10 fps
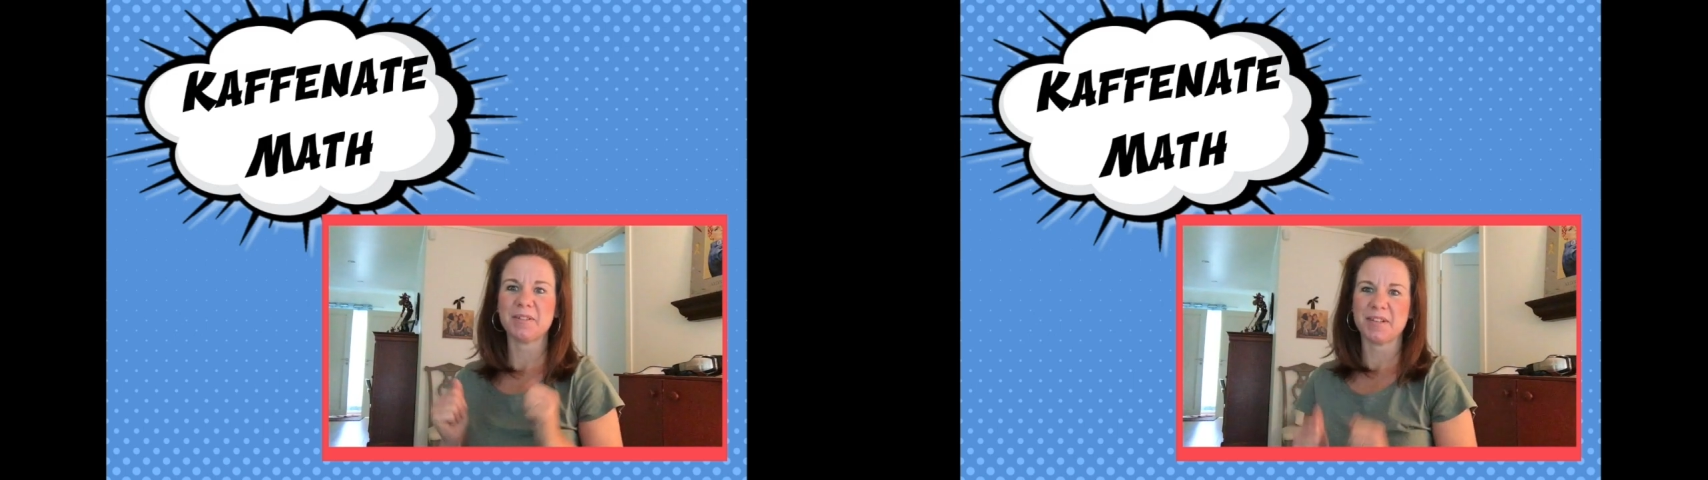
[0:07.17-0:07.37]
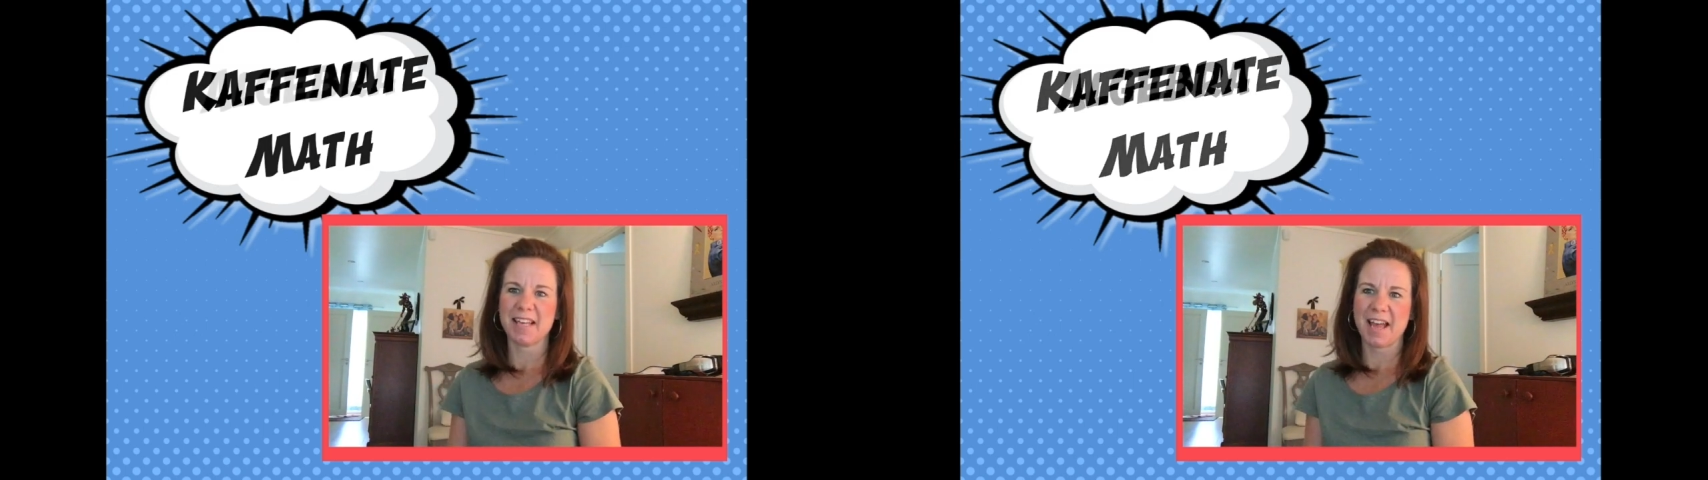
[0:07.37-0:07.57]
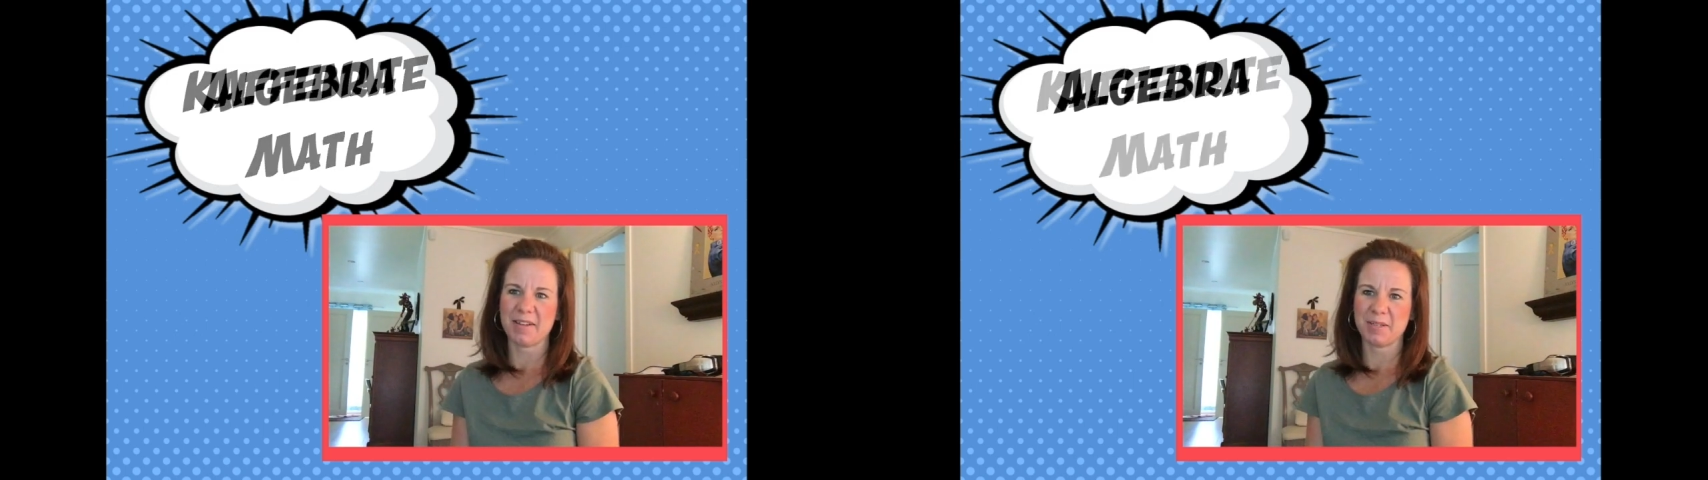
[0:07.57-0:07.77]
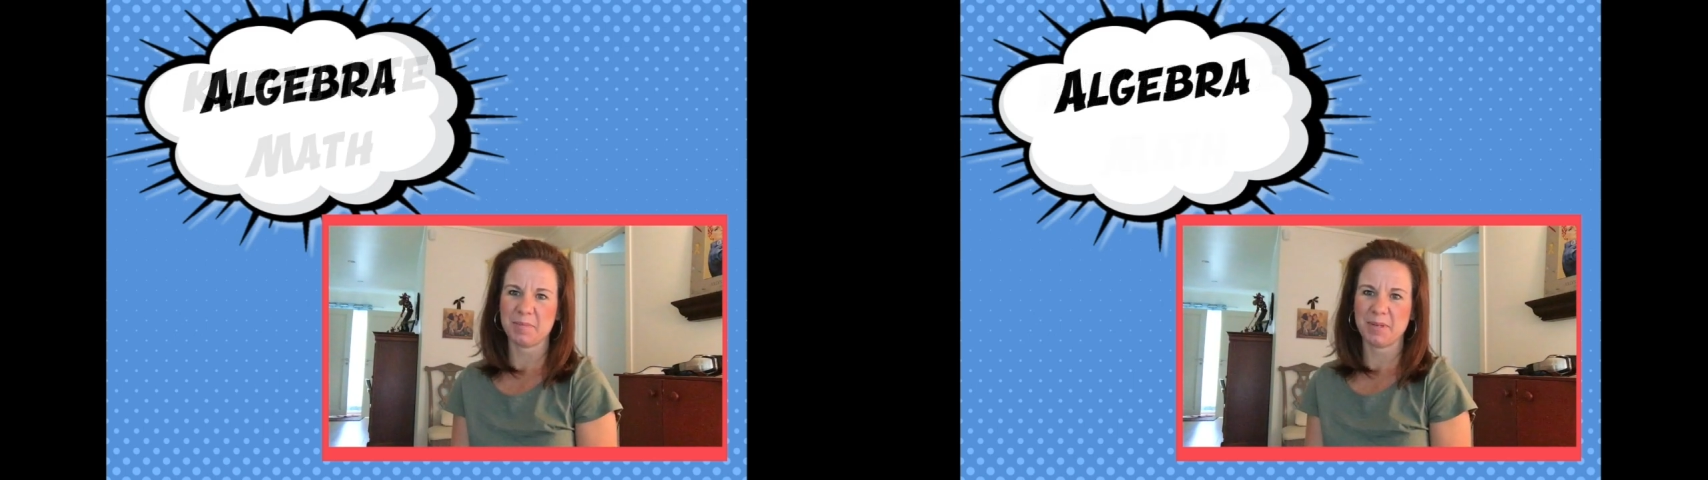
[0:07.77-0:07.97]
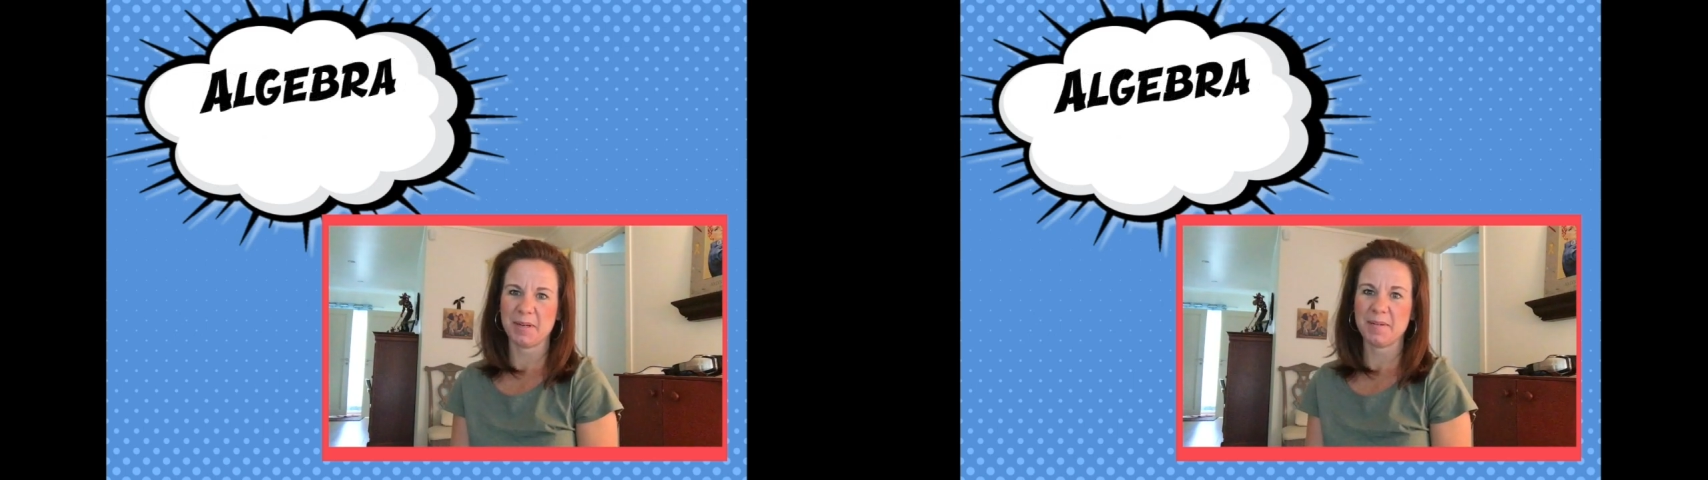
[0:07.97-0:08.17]
learning
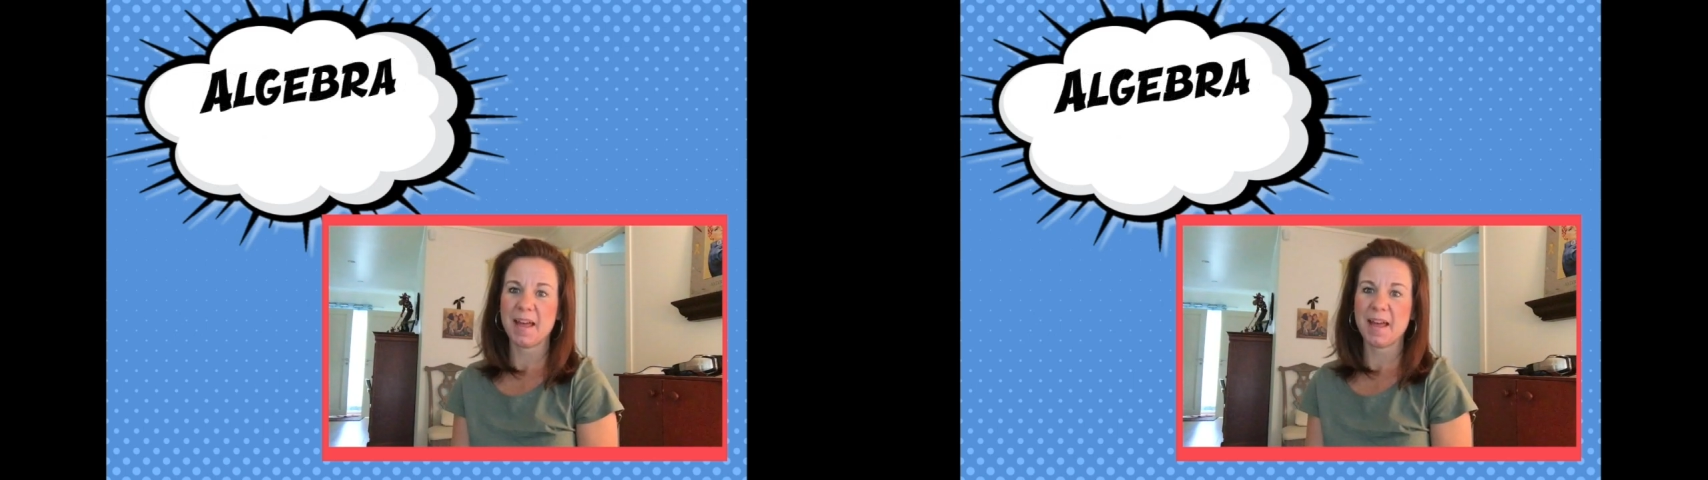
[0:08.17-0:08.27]
algebra,